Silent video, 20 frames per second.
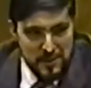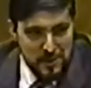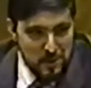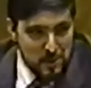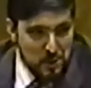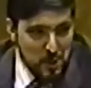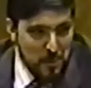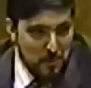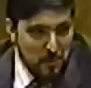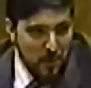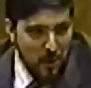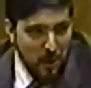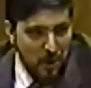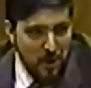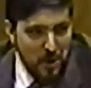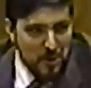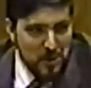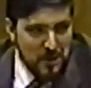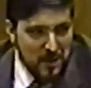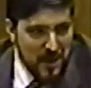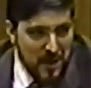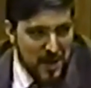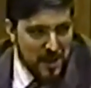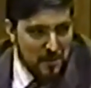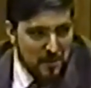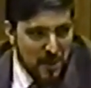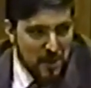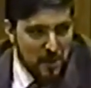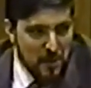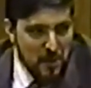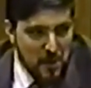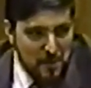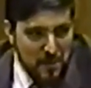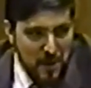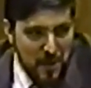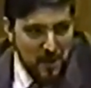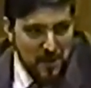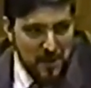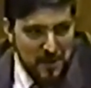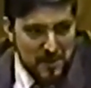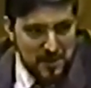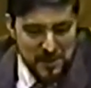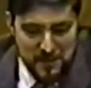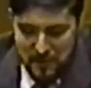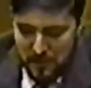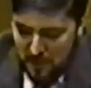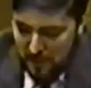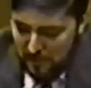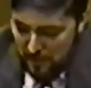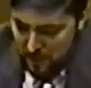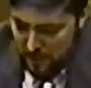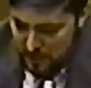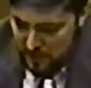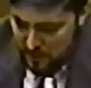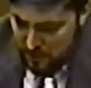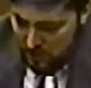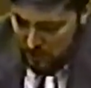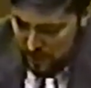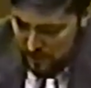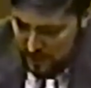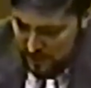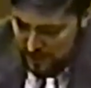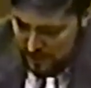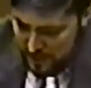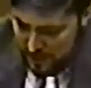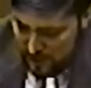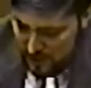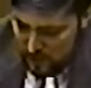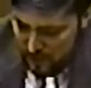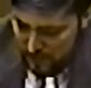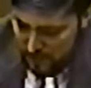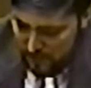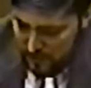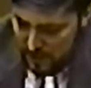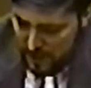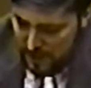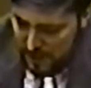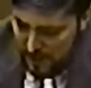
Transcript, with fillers: so she borrowed the name Other Americans for the first organization